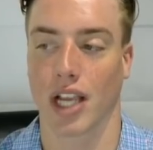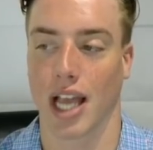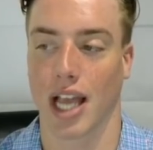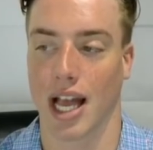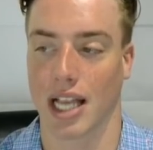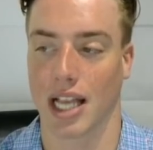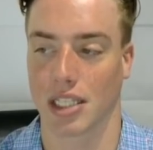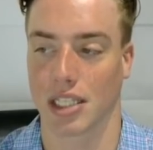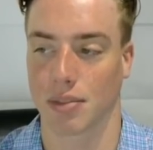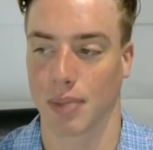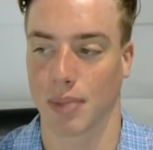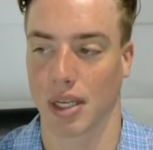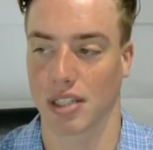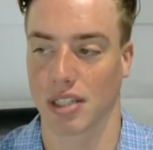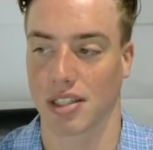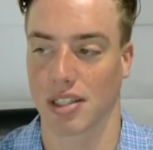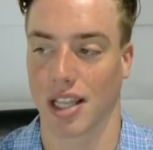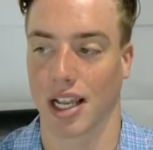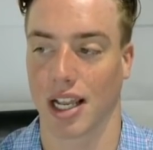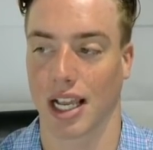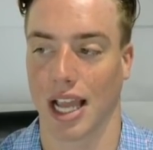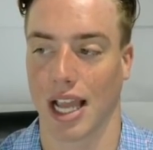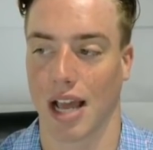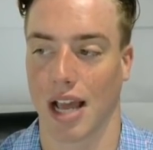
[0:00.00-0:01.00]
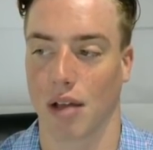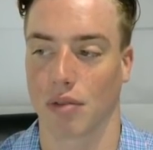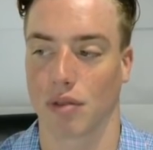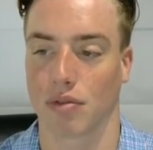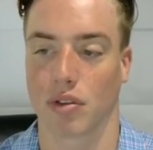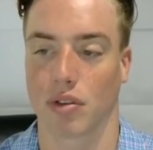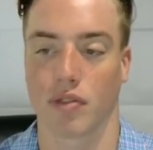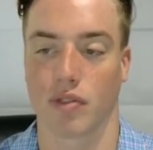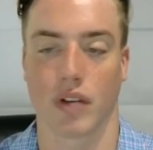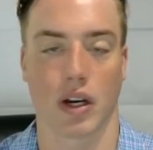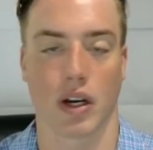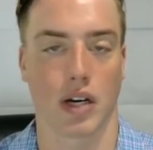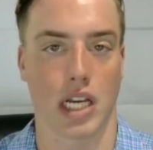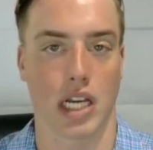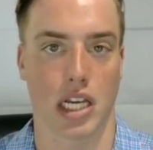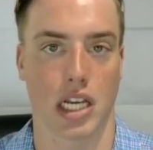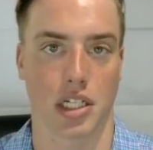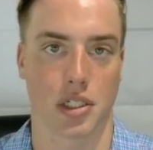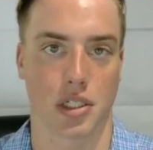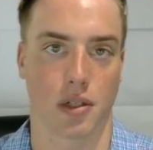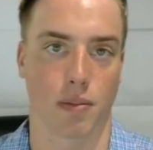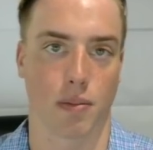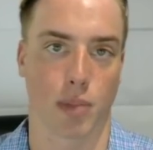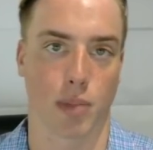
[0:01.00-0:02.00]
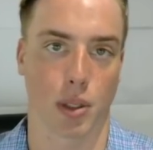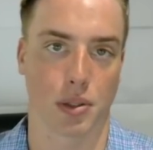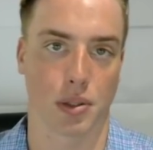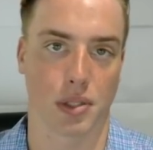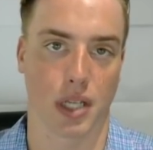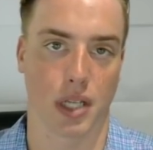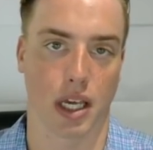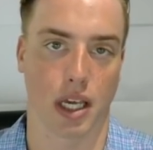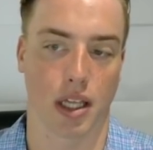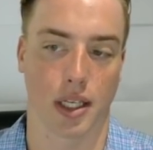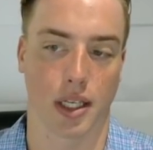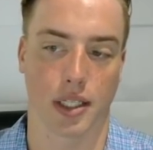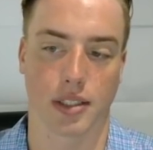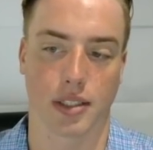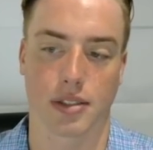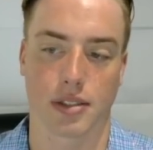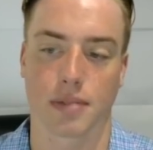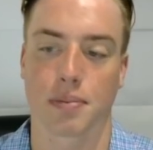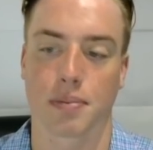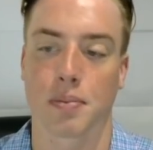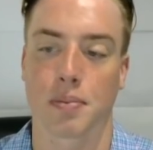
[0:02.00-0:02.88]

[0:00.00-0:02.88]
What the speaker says: aspects that account for variation in personalities.